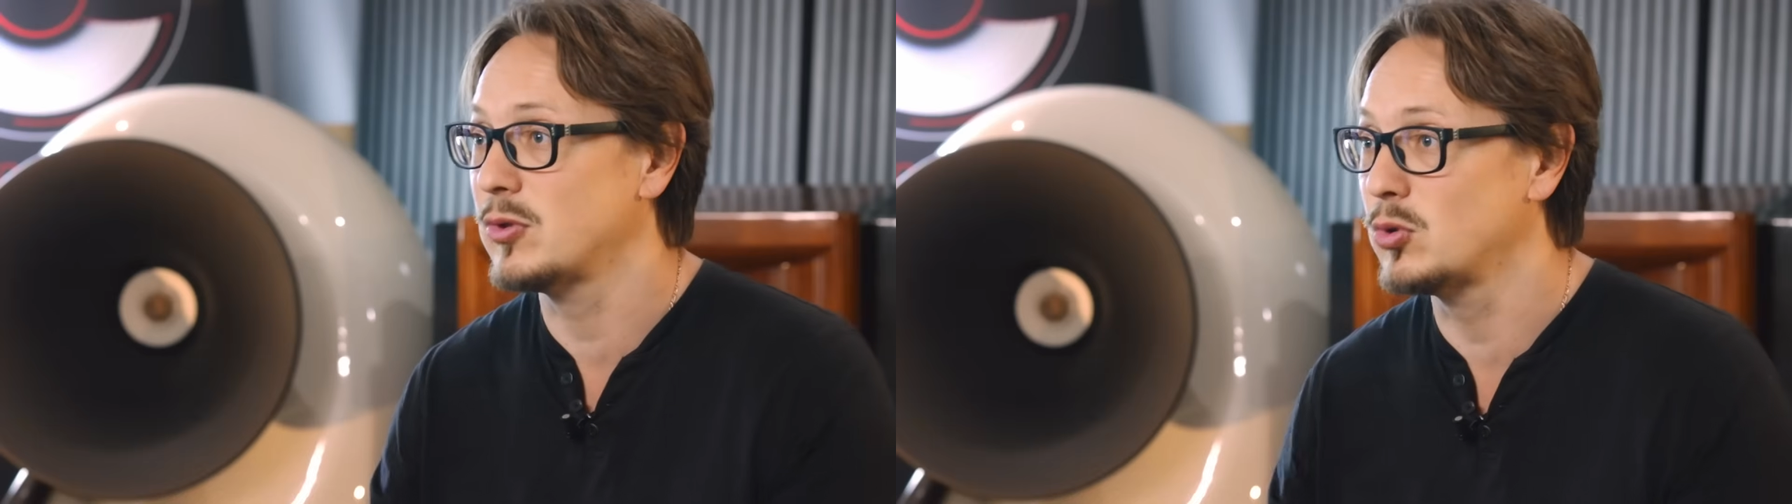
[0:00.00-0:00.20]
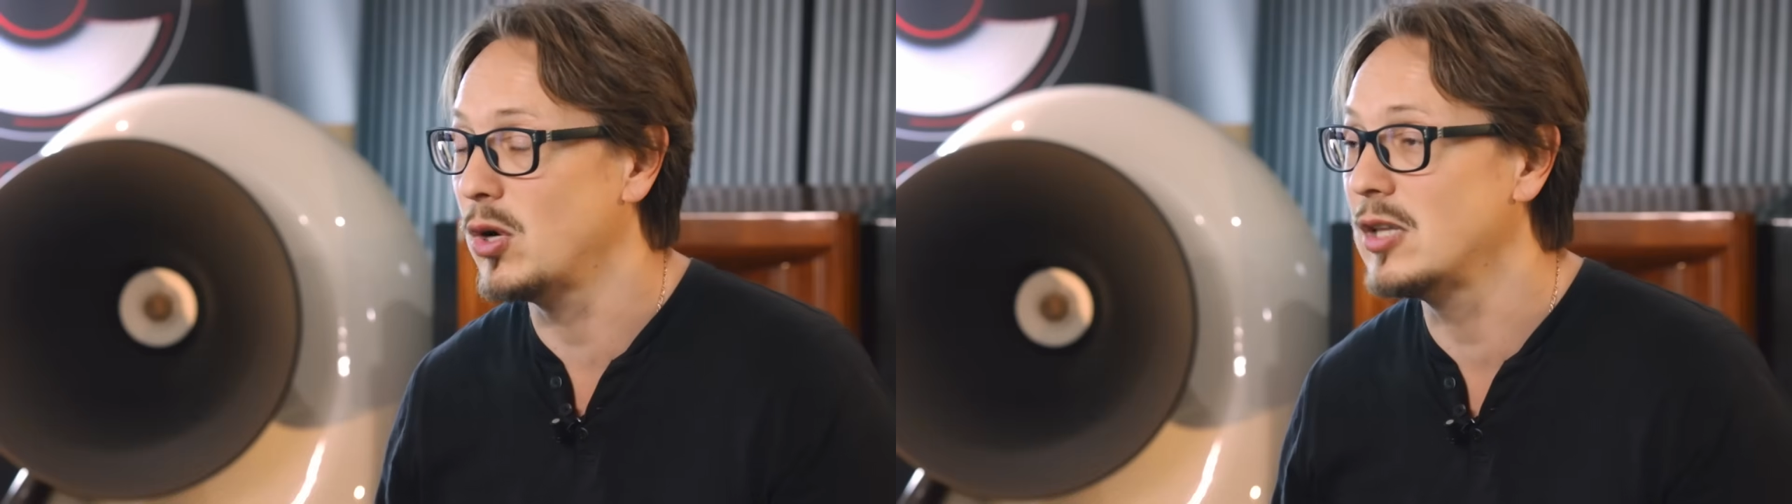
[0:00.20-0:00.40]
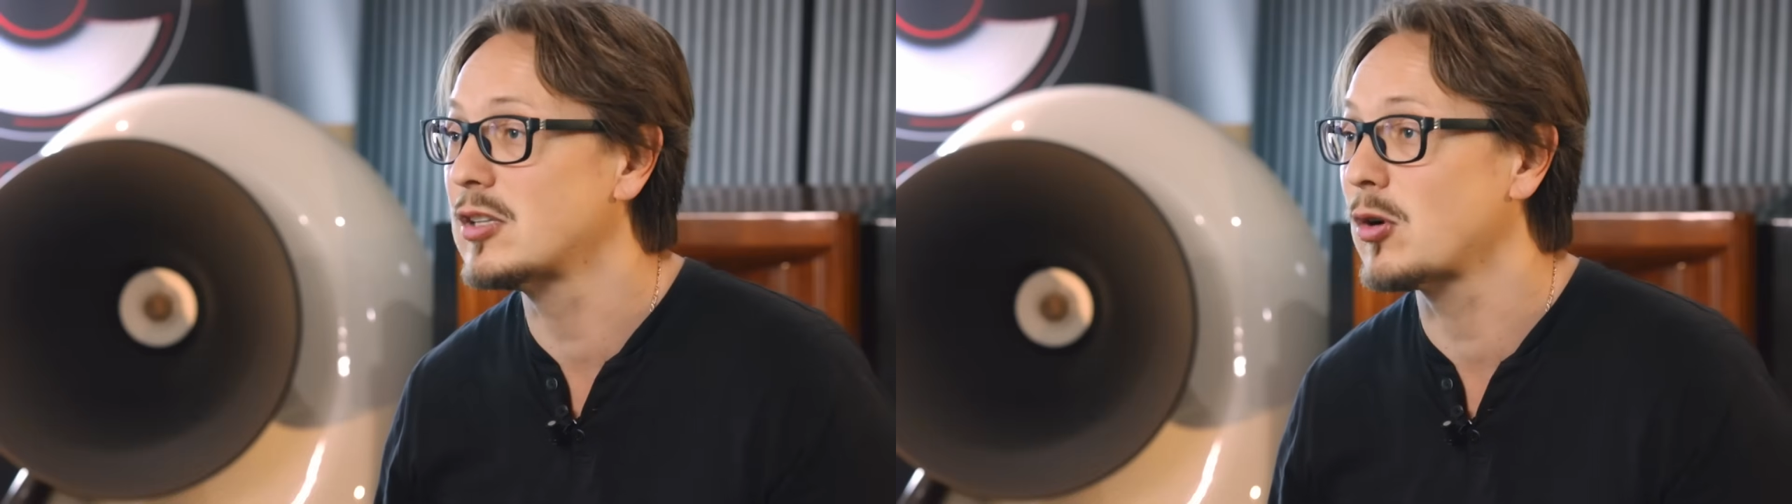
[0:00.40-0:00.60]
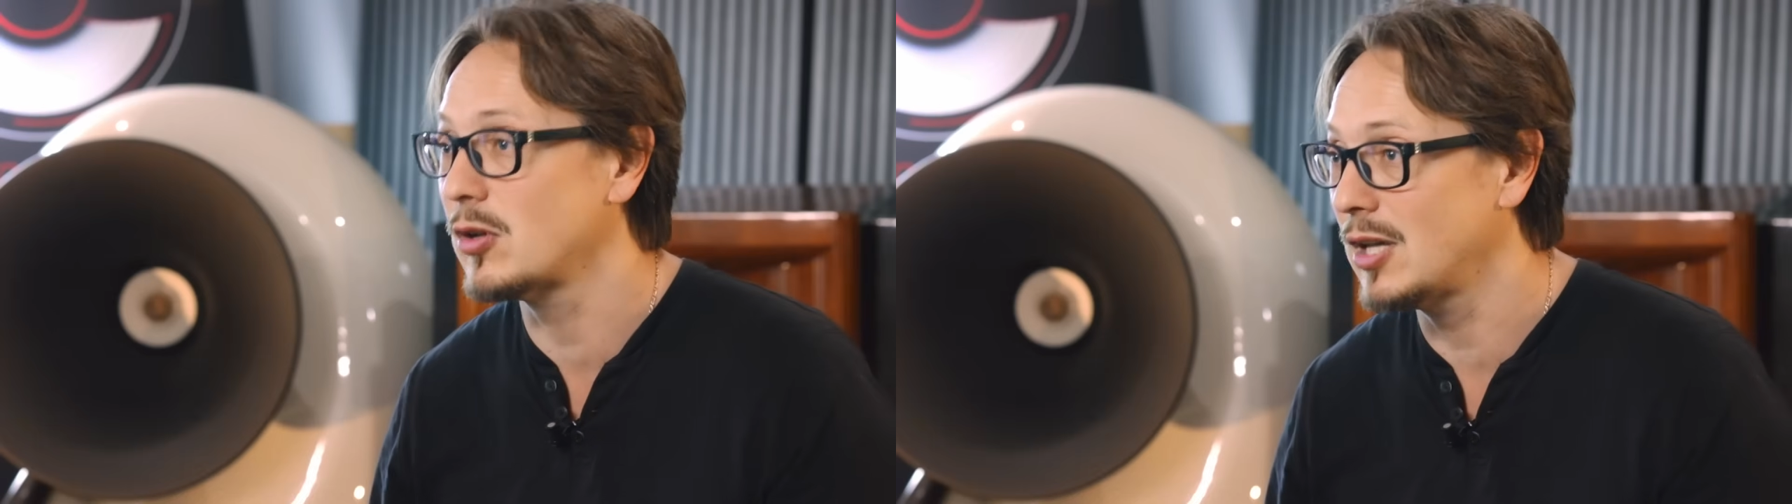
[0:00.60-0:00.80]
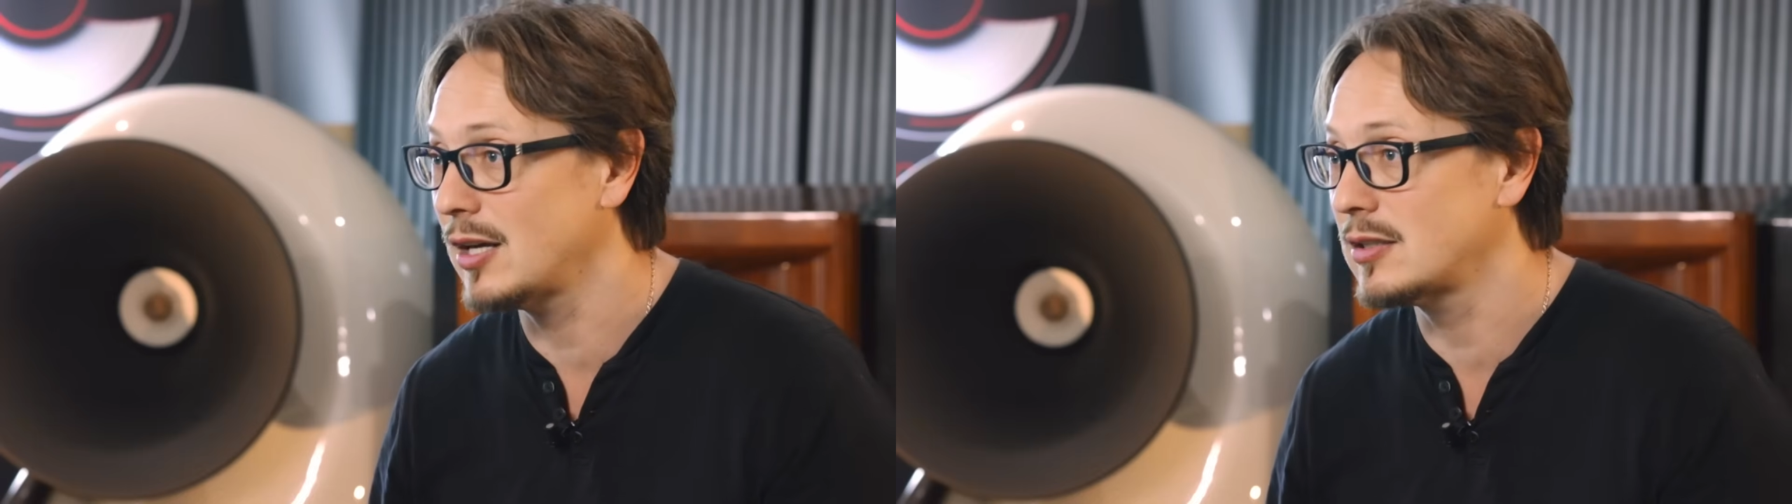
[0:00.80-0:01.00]
to
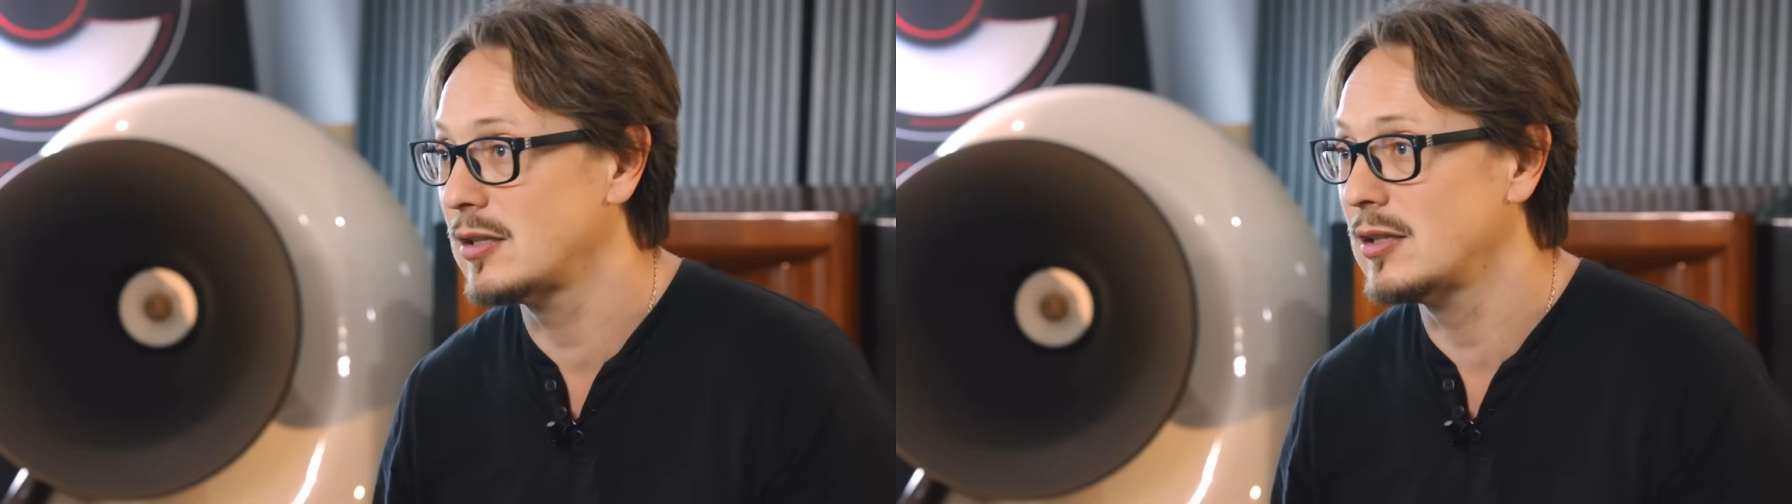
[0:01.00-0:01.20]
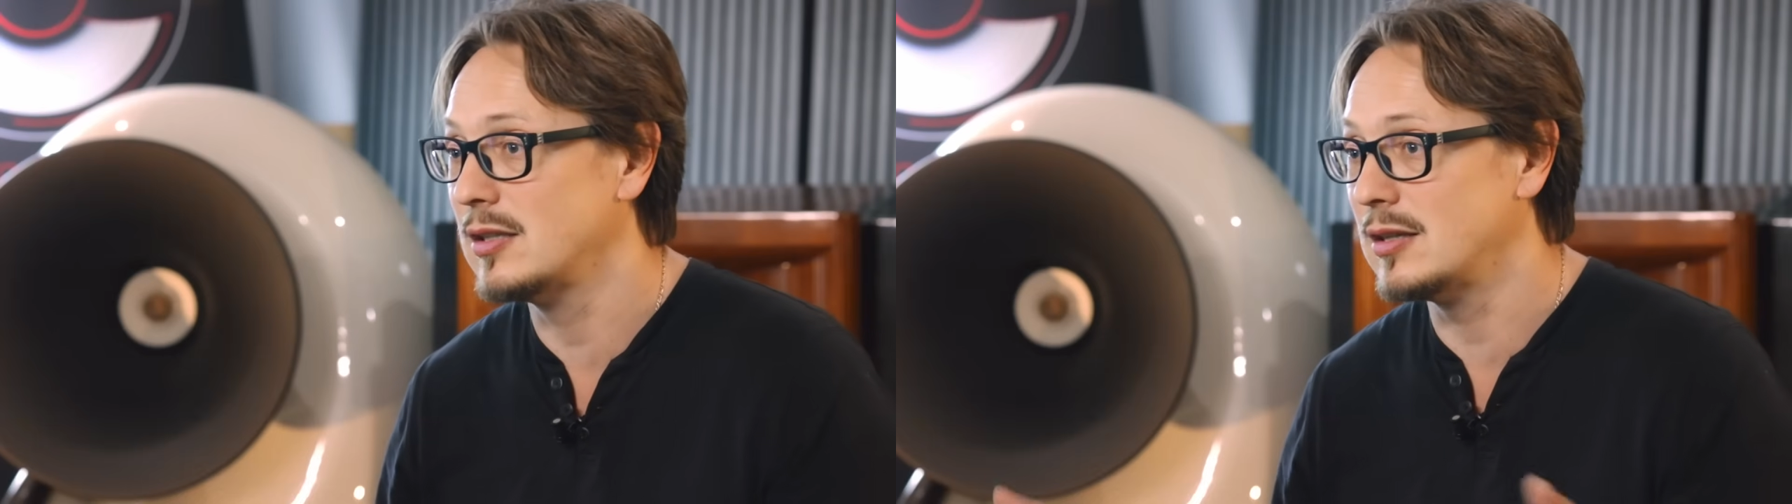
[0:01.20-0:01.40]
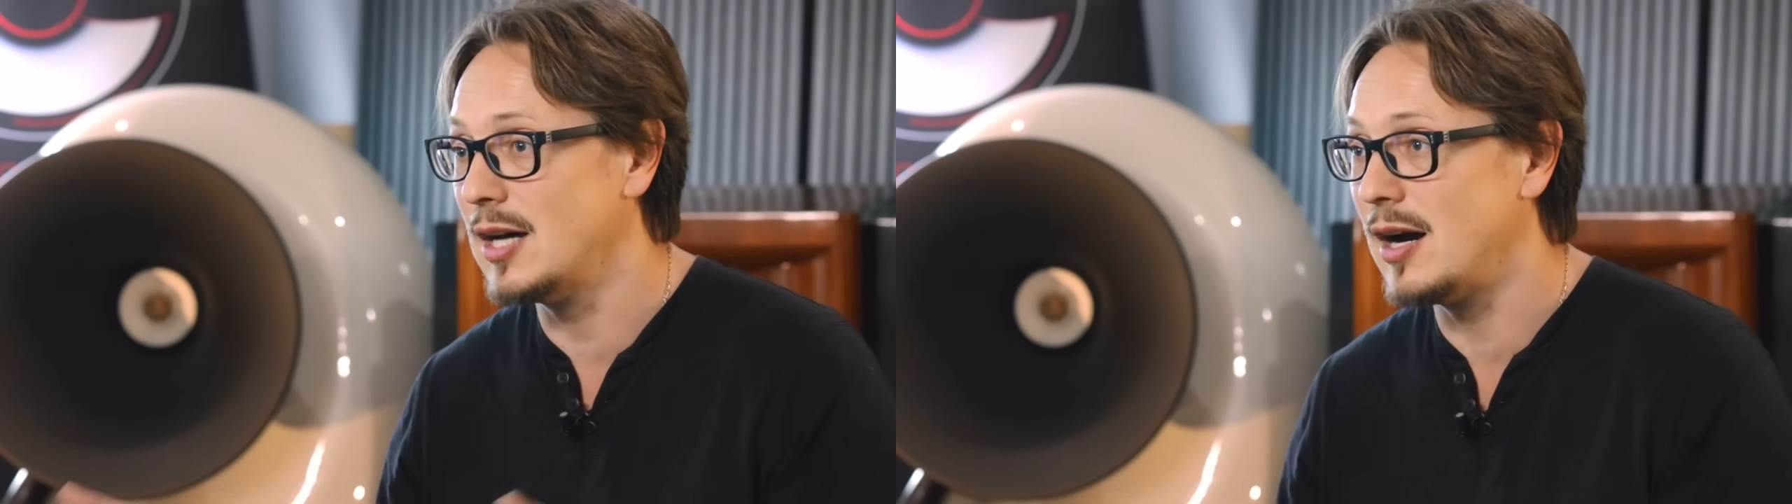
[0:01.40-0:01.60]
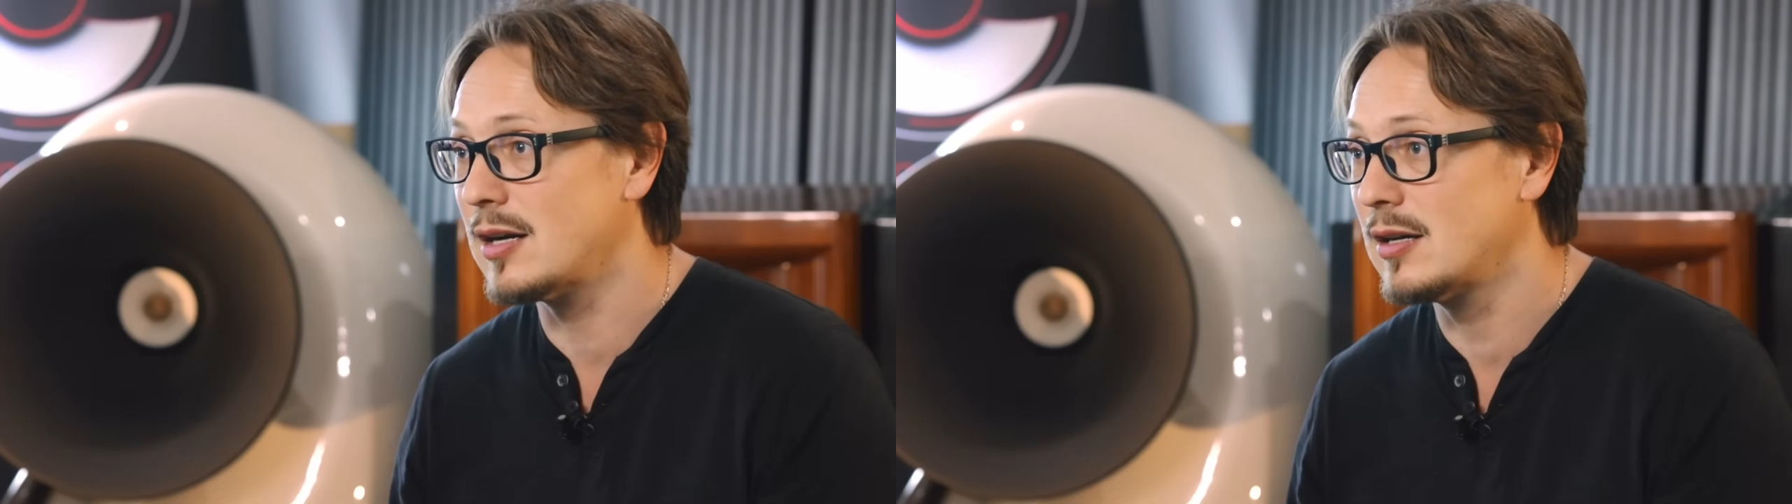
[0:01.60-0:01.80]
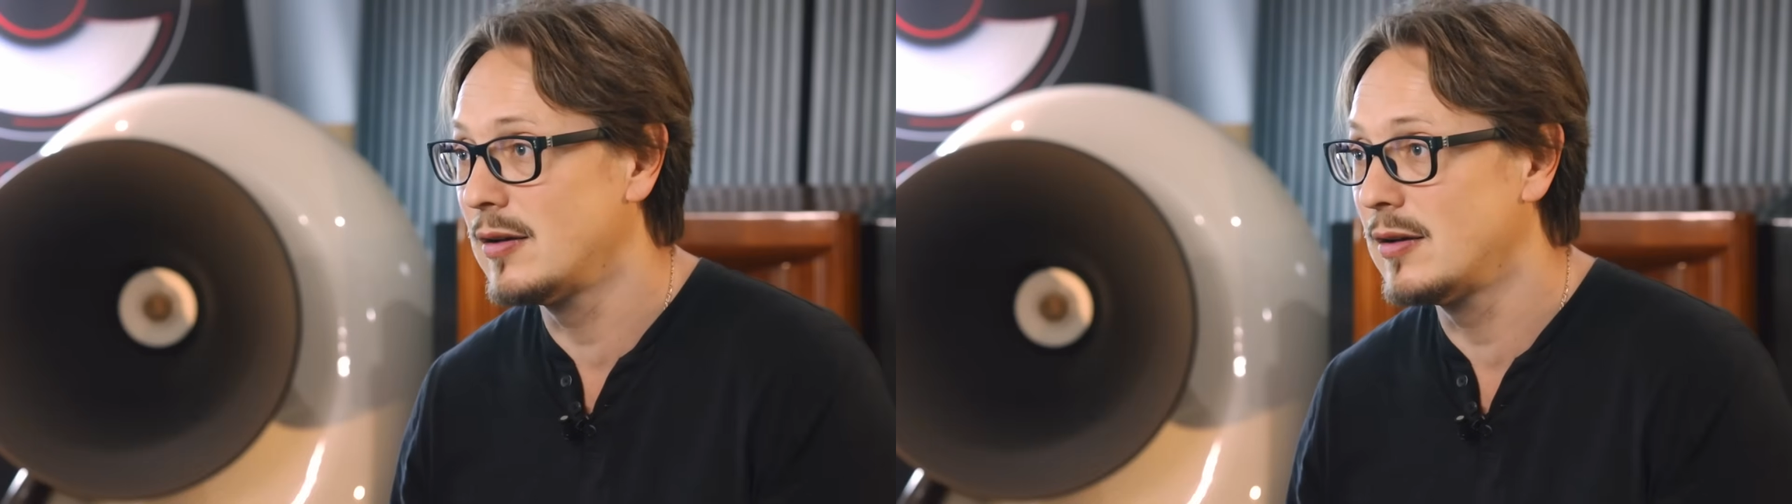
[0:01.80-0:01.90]
interconnect the DAC